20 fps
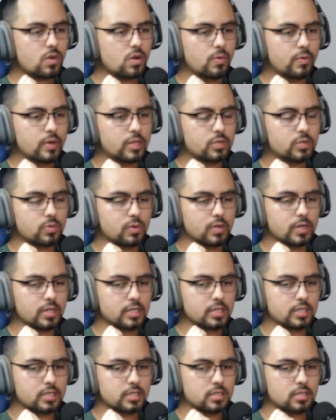Which
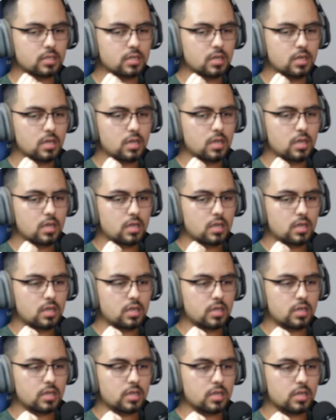was
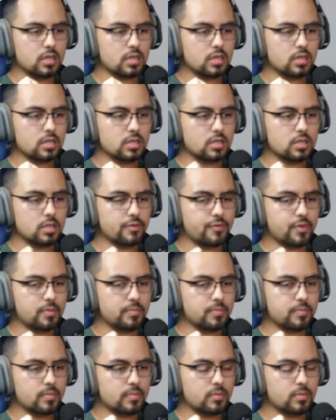his, if
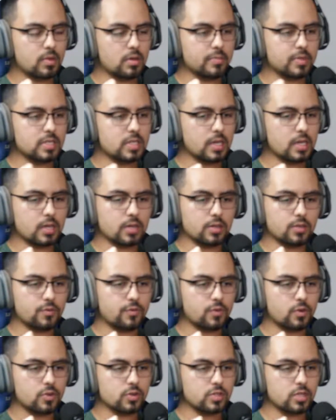I'm not mistaken, his
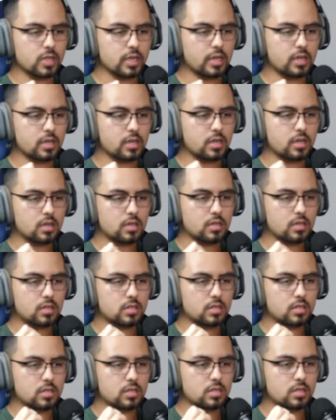first, I think
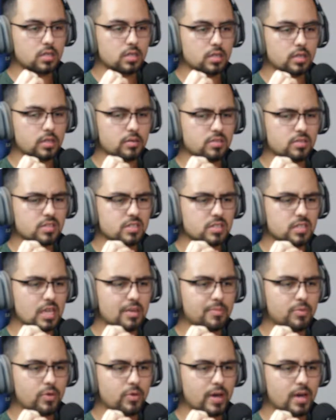it was his
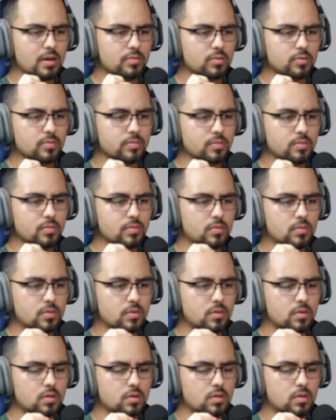debut album.
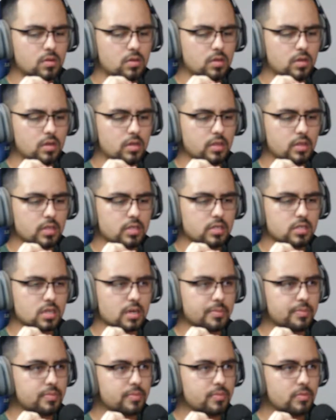Unless
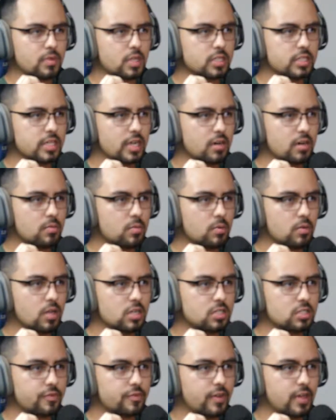I'm a terrible
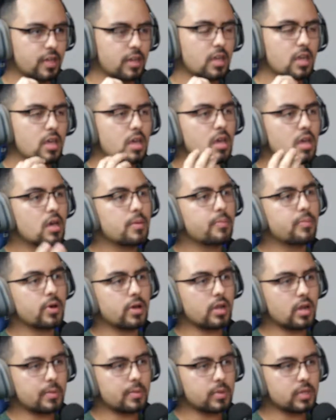Logic fan.
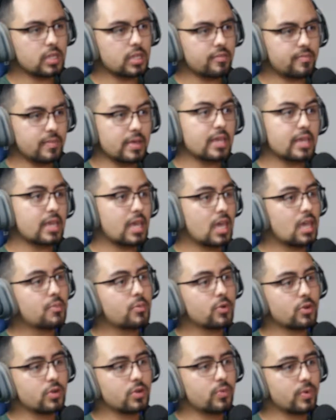But I believe me and
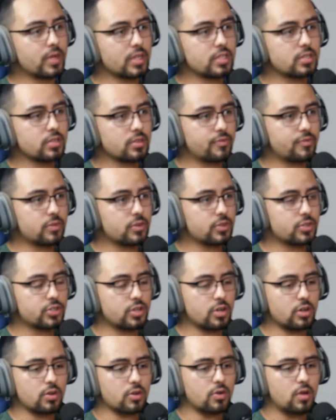Cameron went to the first
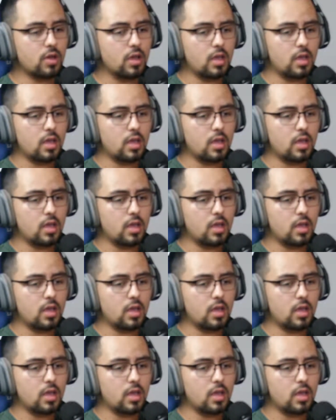show.